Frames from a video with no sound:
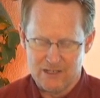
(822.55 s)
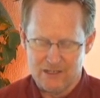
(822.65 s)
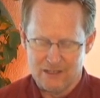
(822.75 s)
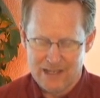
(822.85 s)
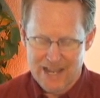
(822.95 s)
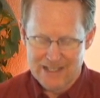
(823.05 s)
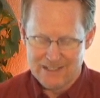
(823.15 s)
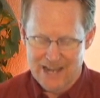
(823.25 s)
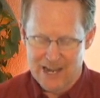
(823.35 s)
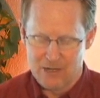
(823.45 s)
The
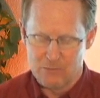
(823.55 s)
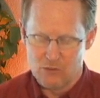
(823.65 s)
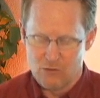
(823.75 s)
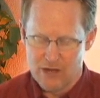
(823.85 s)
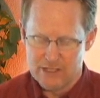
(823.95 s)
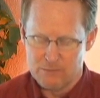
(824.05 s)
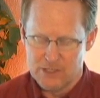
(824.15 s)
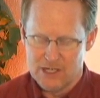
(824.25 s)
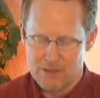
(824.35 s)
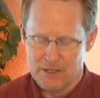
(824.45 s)
last Adam, Christ,
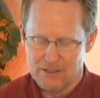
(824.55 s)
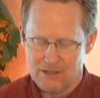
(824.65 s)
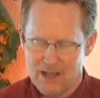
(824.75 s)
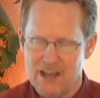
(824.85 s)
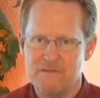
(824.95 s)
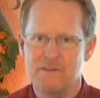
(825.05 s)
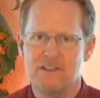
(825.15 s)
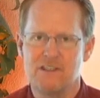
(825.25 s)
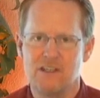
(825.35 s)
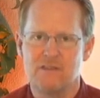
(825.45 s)
became a life
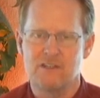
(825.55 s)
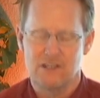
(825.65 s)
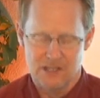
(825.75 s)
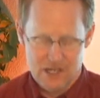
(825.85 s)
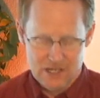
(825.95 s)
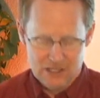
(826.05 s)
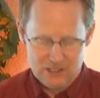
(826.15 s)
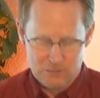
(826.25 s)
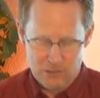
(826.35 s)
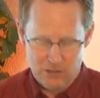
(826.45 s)
giving
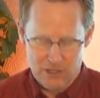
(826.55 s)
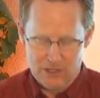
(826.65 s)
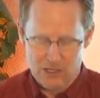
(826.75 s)
spirit.